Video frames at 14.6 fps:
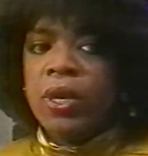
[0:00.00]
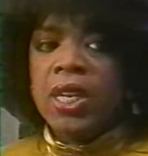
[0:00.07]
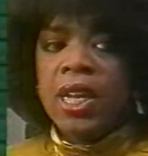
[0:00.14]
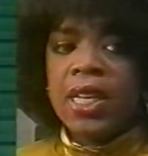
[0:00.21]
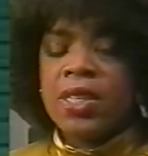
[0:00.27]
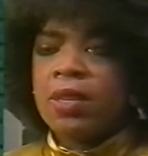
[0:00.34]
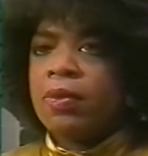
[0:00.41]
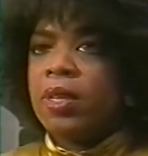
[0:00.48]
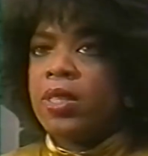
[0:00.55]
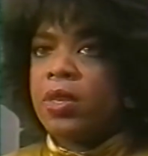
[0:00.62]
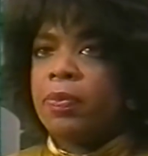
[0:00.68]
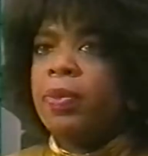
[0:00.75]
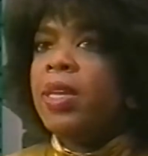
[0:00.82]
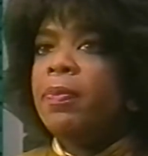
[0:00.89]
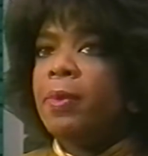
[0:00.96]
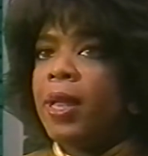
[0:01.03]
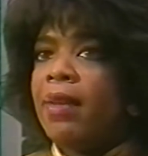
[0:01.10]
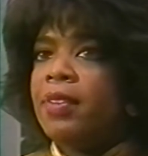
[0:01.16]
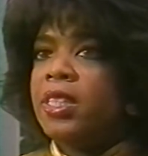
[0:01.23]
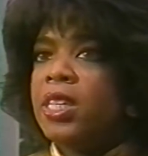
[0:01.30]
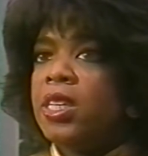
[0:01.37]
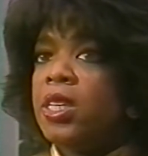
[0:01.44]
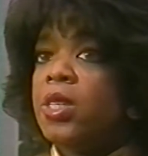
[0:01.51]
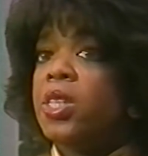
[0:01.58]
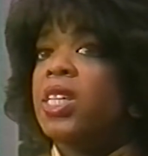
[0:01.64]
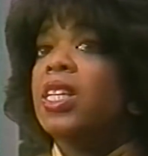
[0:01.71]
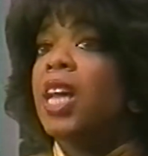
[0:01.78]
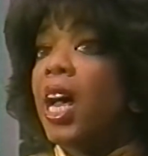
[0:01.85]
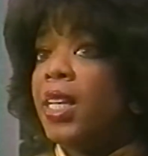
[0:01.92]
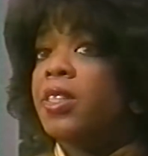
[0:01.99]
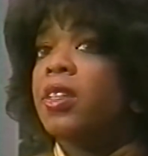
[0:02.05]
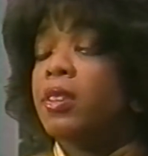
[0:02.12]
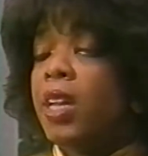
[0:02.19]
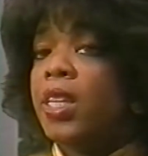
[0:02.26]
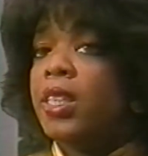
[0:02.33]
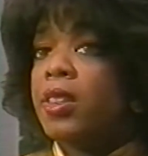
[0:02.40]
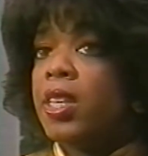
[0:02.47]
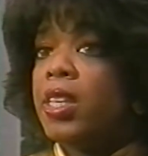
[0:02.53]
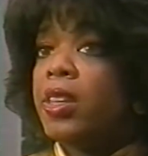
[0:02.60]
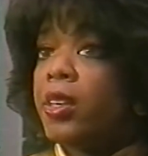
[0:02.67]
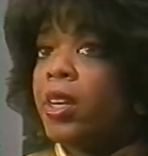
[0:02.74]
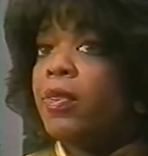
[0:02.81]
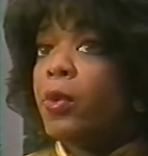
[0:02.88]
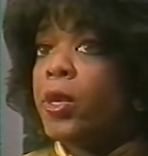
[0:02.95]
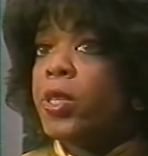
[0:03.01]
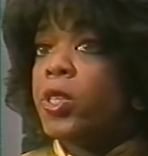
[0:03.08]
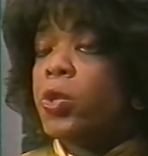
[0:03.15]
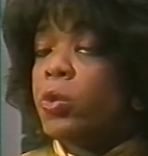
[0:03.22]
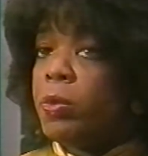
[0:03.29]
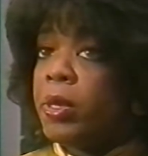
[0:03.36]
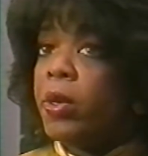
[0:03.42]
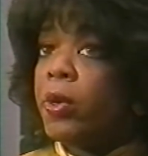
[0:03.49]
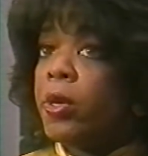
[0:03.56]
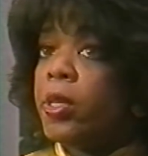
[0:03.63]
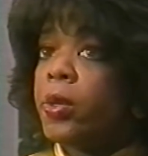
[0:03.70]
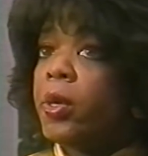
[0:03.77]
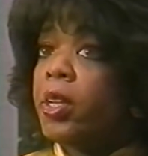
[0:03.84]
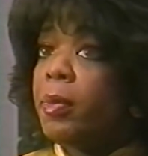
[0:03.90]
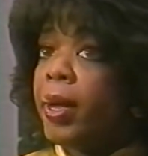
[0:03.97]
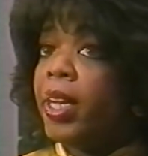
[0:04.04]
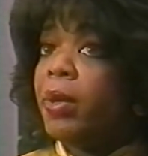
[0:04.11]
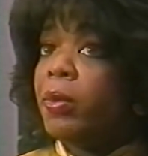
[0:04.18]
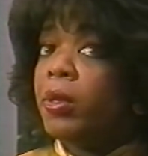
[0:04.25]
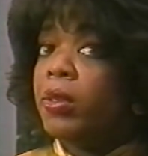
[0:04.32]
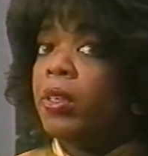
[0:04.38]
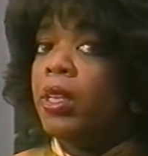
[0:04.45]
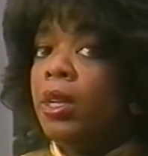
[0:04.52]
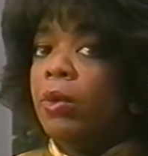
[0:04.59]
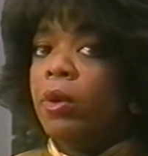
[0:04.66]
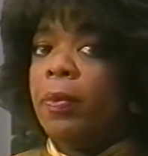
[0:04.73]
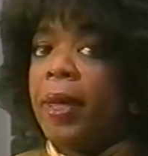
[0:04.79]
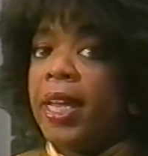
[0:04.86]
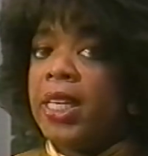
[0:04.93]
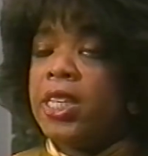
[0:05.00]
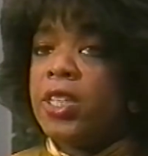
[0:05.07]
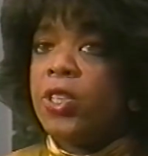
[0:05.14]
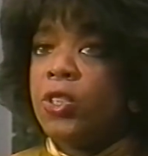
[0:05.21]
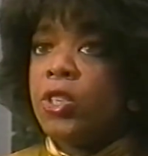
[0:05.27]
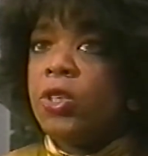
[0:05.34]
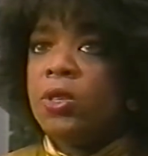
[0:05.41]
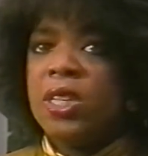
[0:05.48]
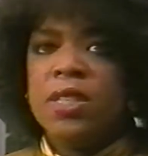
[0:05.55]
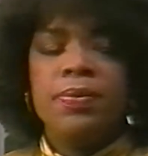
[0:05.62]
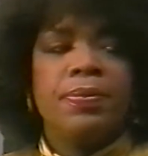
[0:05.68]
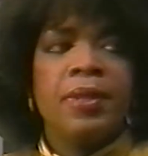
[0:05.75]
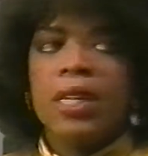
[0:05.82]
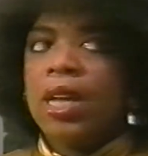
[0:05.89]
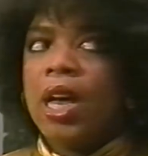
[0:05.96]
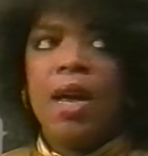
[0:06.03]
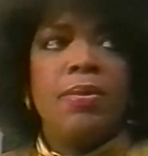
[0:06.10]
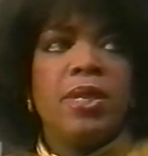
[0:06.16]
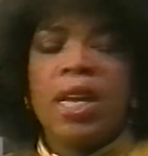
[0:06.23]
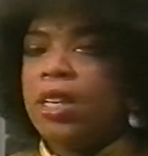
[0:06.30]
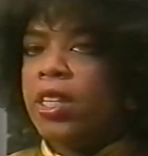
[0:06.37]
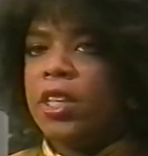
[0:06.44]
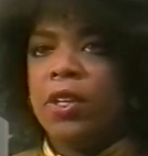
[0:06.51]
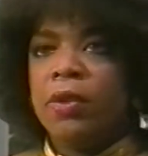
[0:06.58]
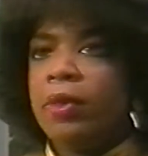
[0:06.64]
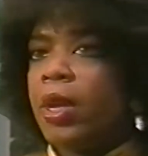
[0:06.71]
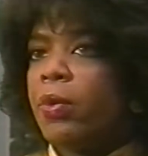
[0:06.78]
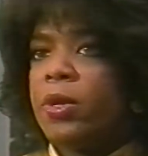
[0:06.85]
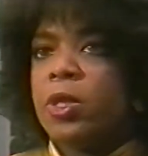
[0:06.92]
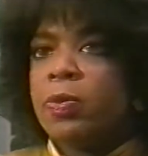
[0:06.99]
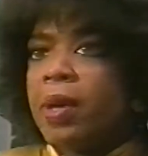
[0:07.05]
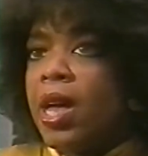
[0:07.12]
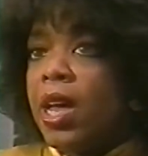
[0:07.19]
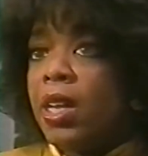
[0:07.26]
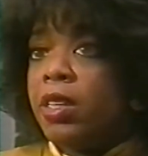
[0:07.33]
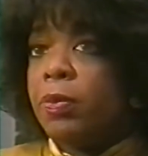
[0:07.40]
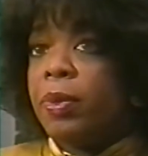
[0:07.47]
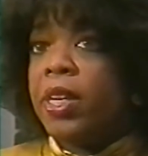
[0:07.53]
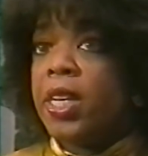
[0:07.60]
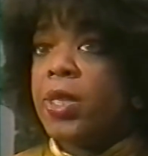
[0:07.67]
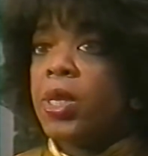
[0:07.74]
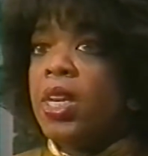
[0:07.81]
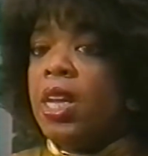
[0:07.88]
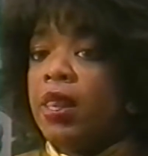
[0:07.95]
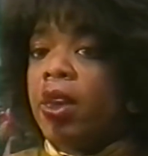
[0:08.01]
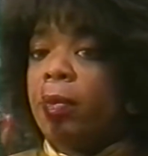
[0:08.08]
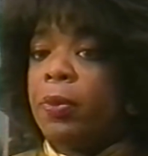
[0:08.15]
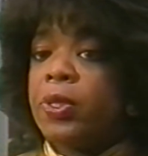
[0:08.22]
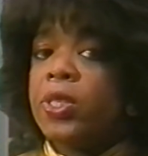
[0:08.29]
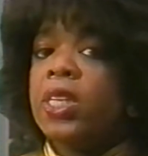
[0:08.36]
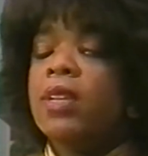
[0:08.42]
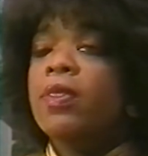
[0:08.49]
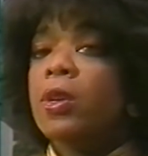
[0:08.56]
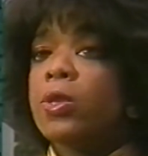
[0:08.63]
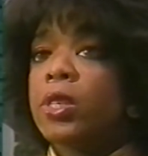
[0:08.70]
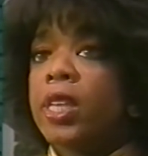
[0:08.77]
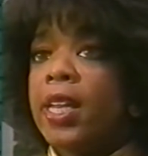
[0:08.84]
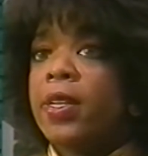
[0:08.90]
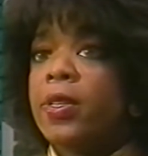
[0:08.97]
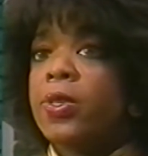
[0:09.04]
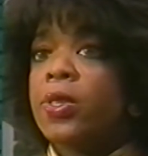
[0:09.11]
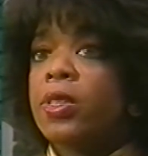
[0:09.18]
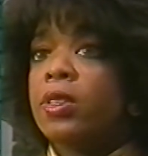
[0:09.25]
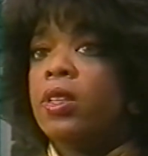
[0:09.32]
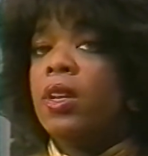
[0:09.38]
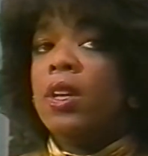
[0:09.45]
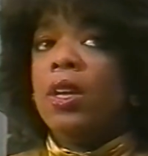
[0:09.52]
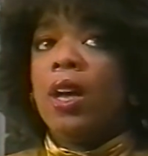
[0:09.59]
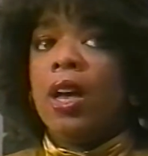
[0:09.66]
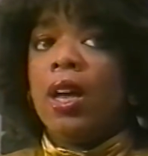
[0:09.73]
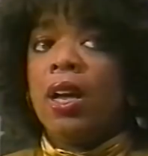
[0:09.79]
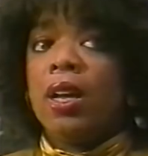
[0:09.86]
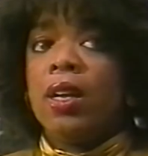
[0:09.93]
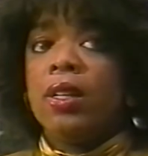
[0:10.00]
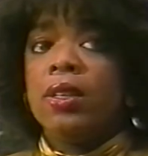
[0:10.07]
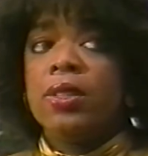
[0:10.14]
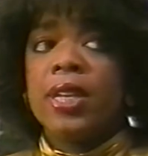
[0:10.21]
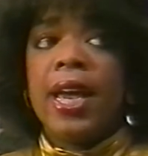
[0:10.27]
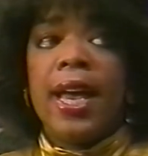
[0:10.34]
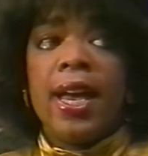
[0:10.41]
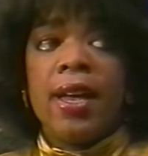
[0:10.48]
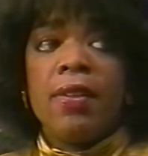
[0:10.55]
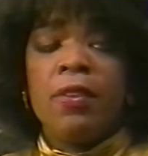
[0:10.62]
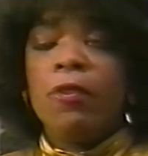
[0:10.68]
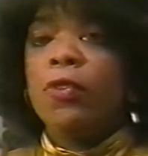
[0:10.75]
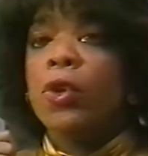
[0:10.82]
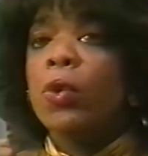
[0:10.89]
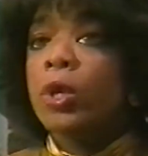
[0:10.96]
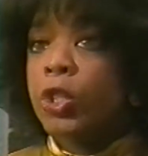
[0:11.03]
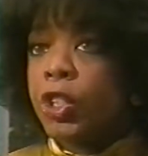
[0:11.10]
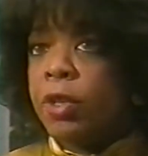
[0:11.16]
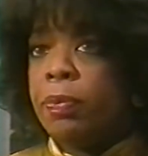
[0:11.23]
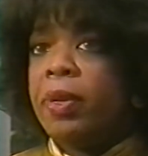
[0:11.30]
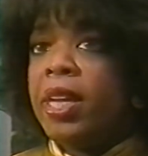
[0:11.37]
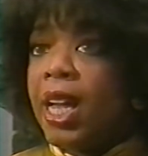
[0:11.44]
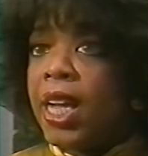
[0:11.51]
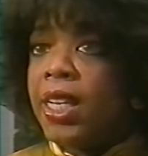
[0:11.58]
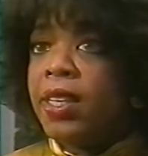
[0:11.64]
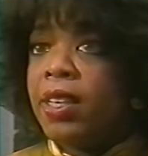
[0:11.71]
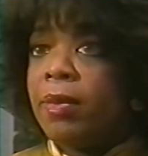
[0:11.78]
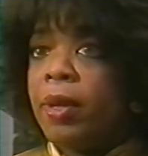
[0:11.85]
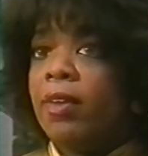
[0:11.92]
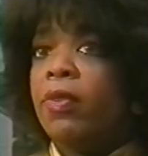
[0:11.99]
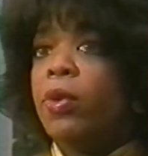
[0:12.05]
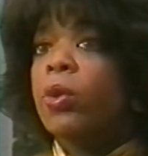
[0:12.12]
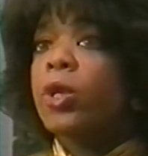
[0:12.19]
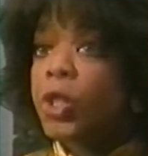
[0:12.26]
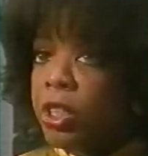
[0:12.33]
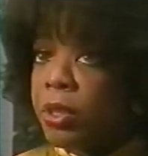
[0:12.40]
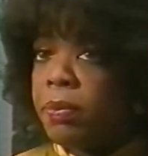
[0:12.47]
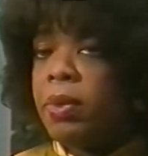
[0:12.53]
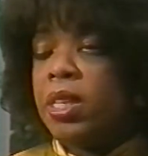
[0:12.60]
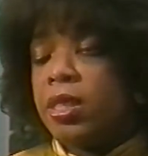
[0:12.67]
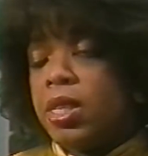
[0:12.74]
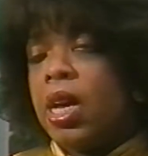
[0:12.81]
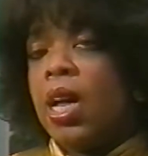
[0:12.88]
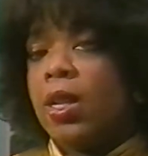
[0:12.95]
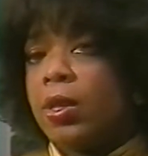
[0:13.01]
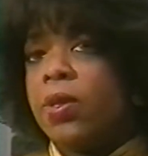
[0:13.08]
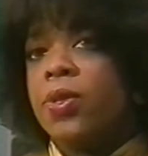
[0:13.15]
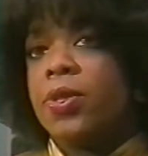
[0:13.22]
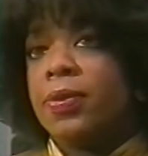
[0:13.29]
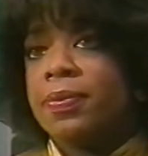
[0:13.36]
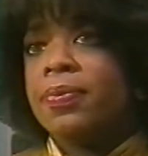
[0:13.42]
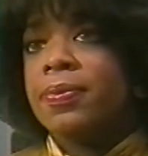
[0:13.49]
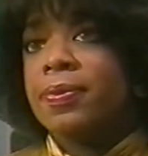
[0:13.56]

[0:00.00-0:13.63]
We as a, as a people have a tendency not to, not to think that our voices will be heard or anybody will, will pay attention to it. I'm telling you, they respond because they perceive those letters uh, to have viewership behind them, and viewership means dollars